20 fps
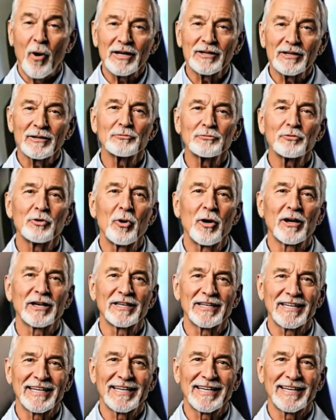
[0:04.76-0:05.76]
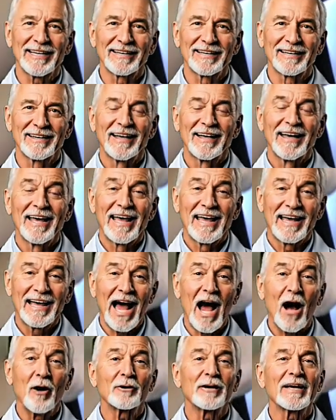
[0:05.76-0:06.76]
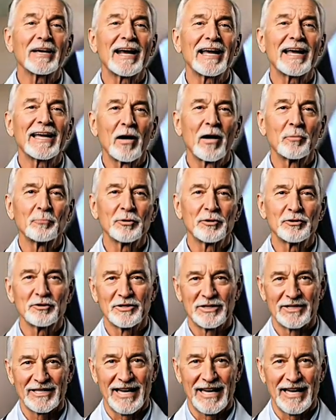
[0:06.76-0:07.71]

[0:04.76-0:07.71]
Simple daily posture routine for senior.